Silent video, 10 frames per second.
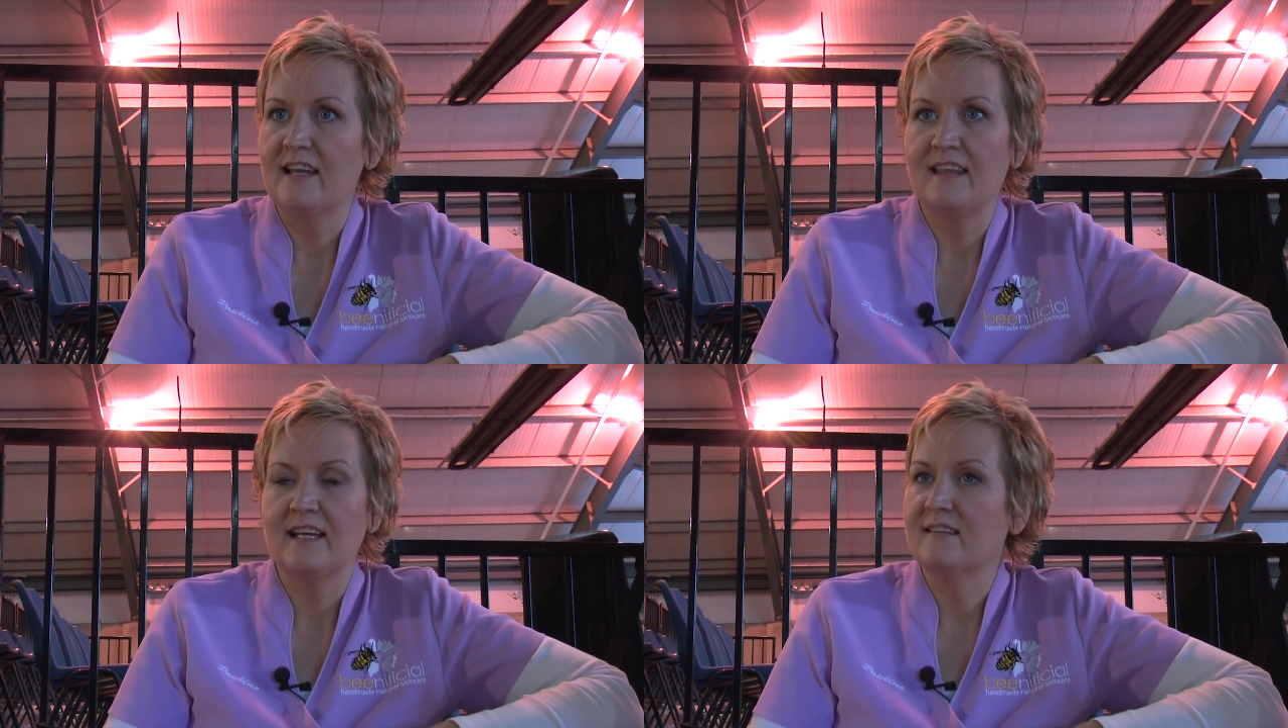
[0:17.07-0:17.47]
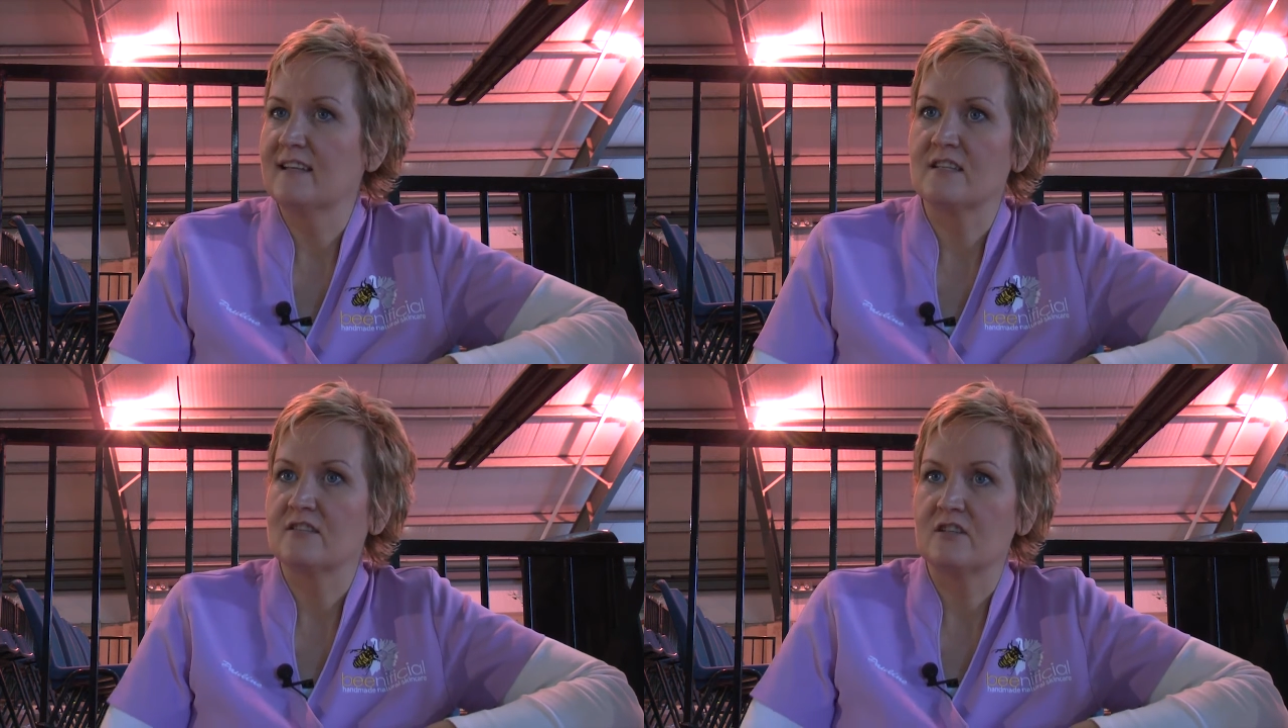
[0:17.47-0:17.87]
I think
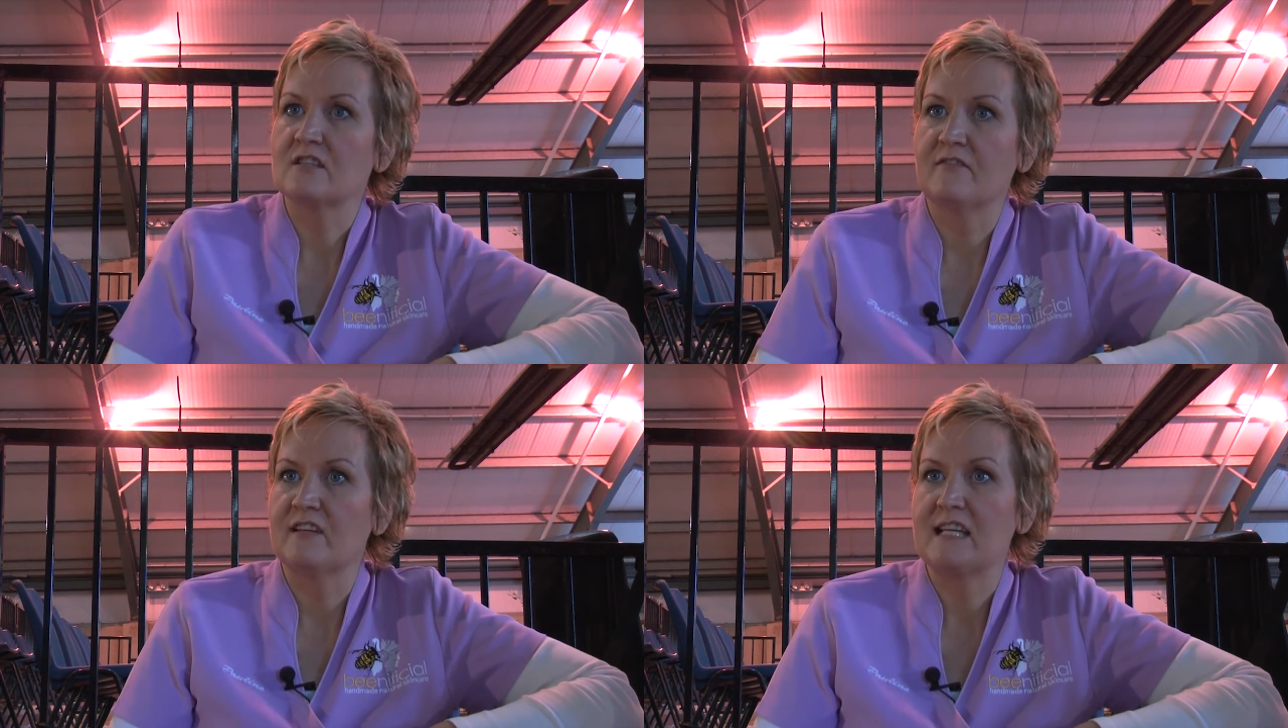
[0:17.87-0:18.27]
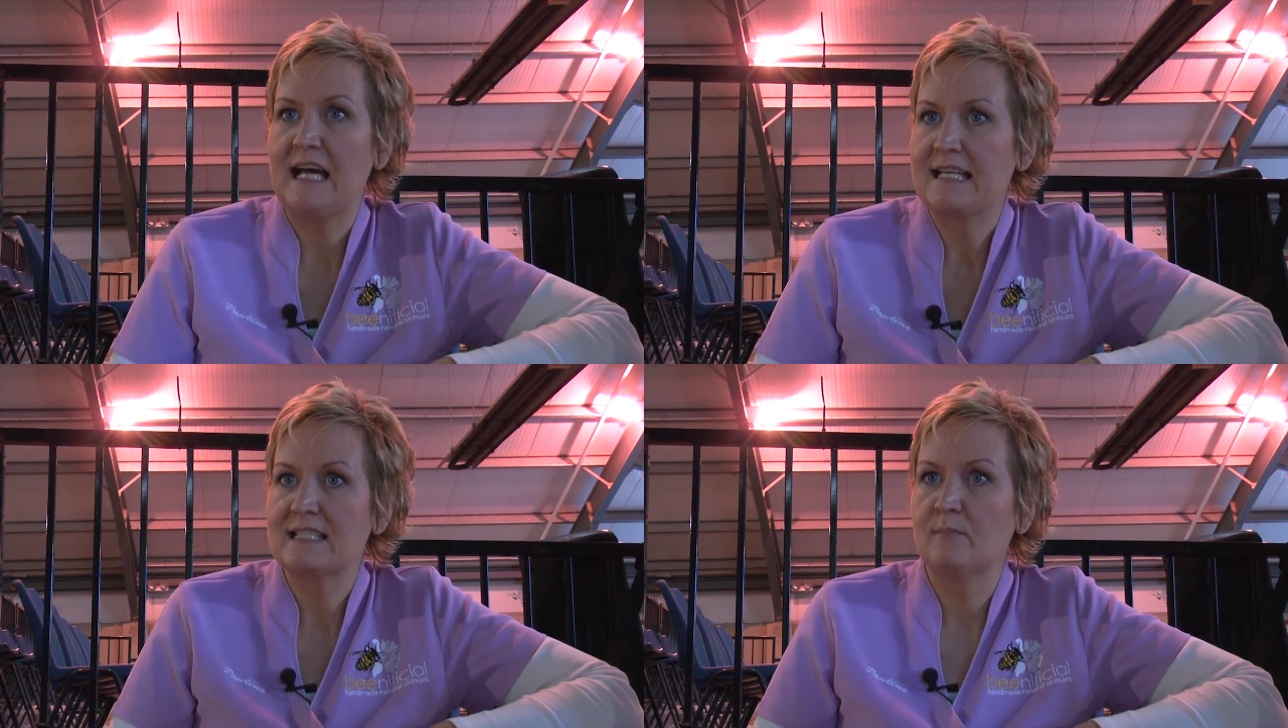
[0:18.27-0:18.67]
this is just a
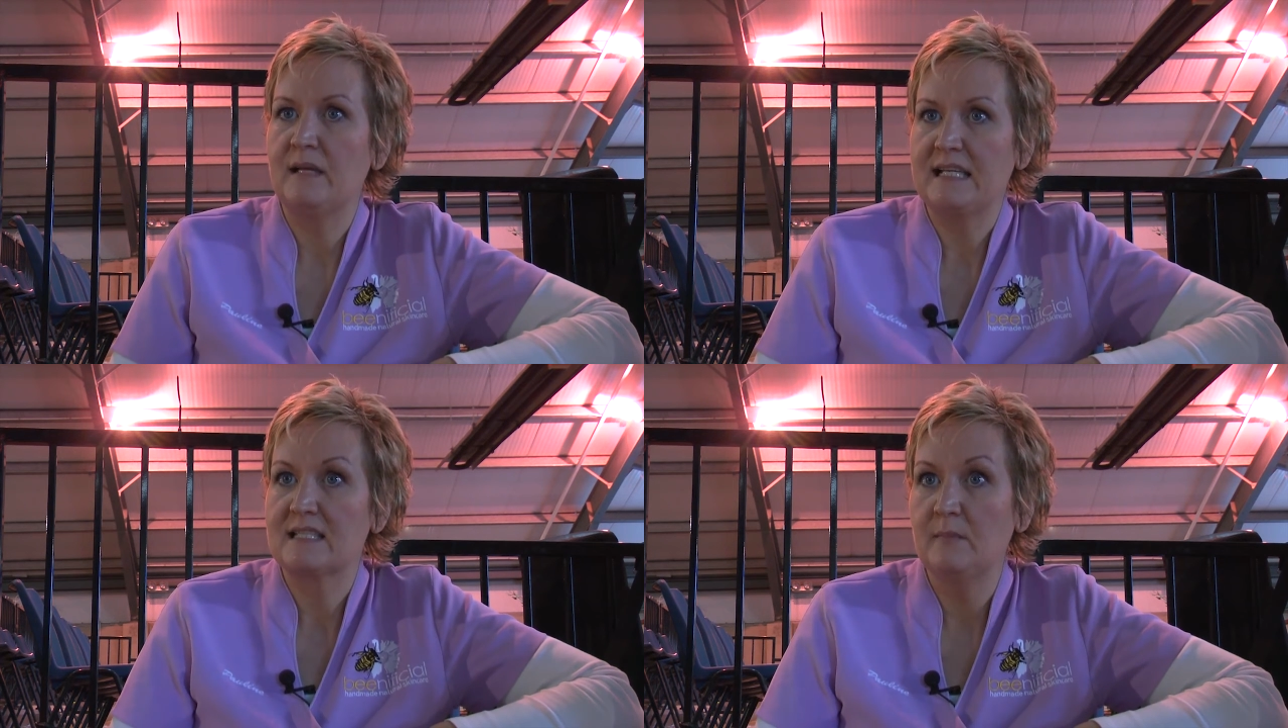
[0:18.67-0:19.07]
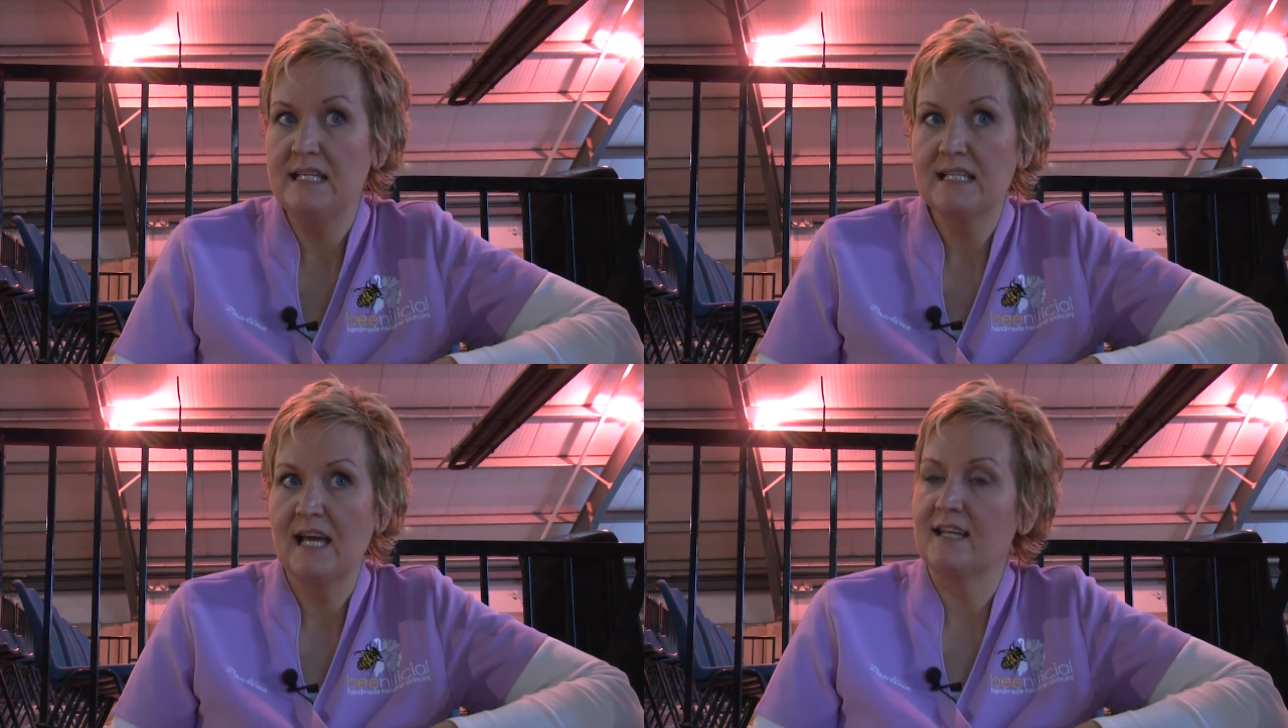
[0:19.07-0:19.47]
fantastic place to
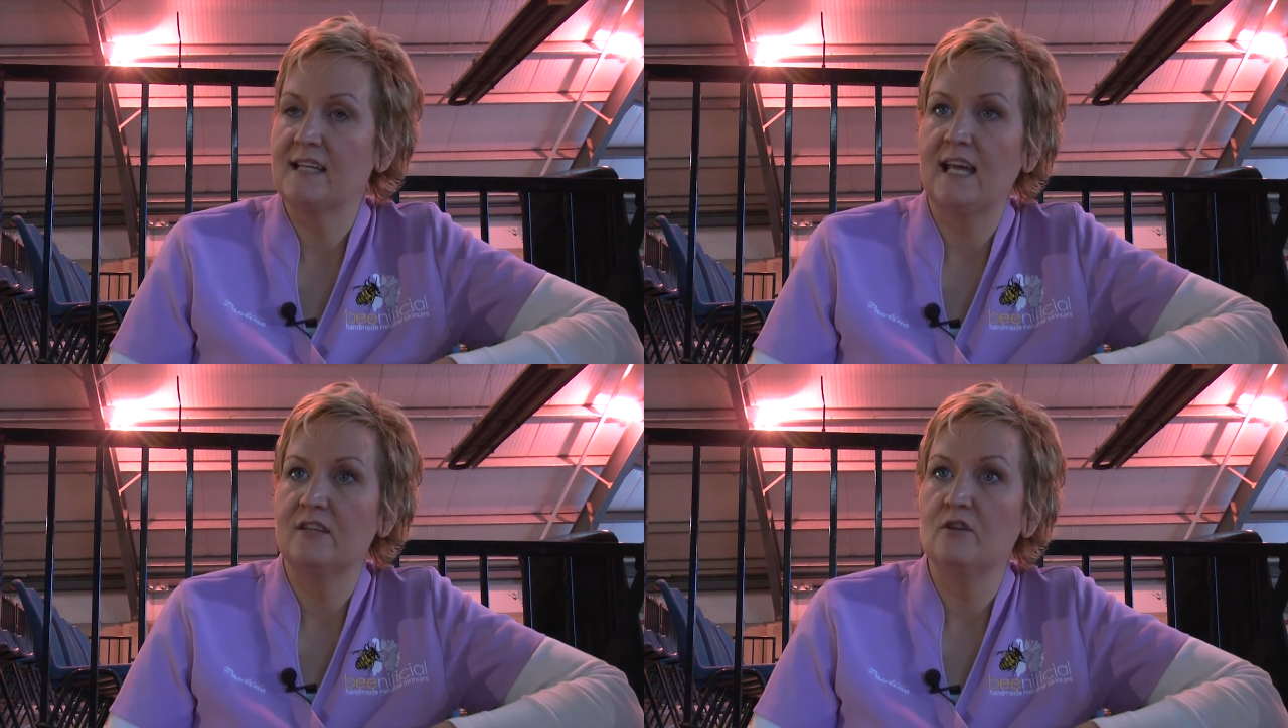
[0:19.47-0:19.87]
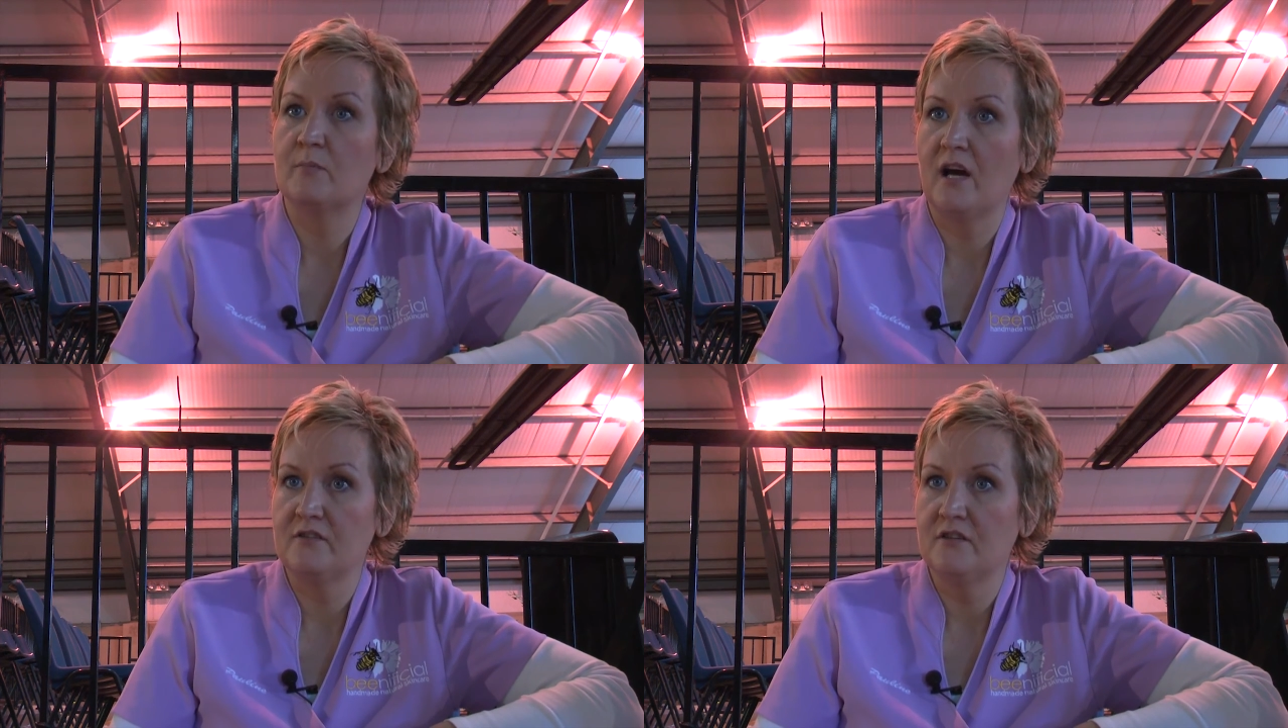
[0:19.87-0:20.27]
meet and to get new
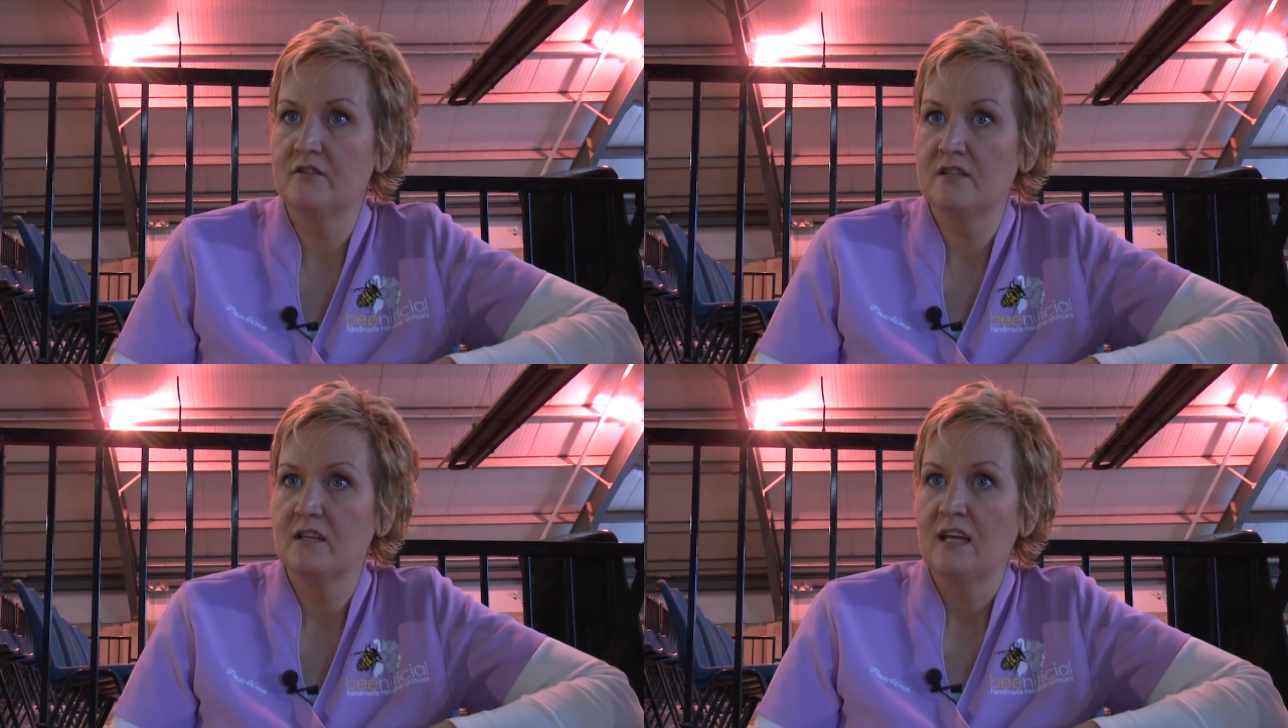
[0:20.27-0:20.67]
produce,